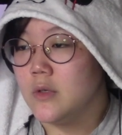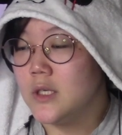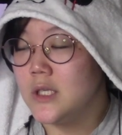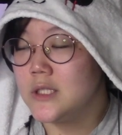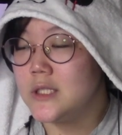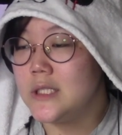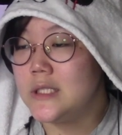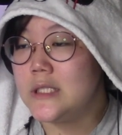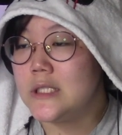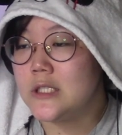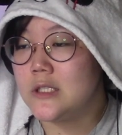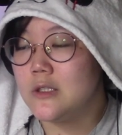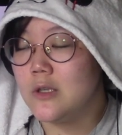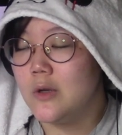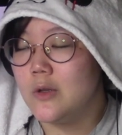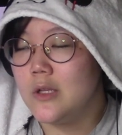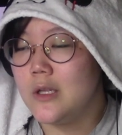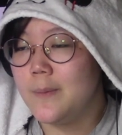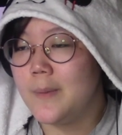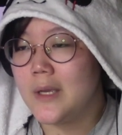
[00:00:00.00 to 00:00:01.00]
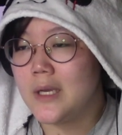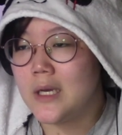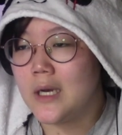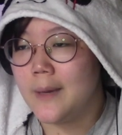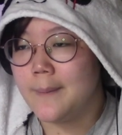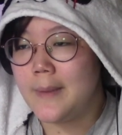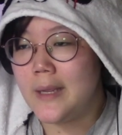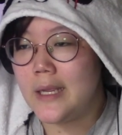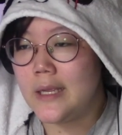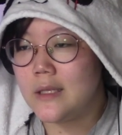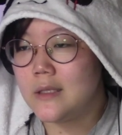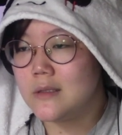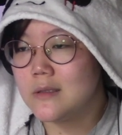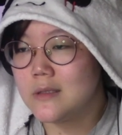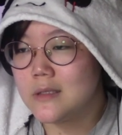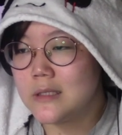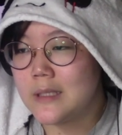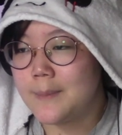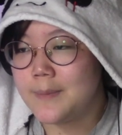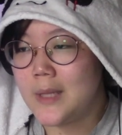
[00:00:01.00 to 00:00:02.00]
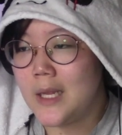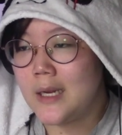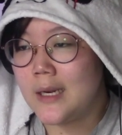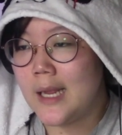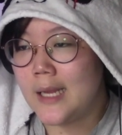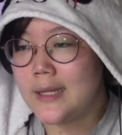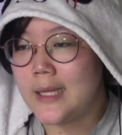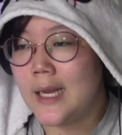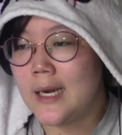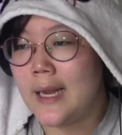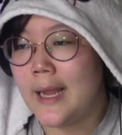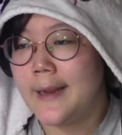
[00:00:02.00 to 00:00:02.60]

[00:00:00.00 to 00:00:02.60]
because this is slowly becoming something like that.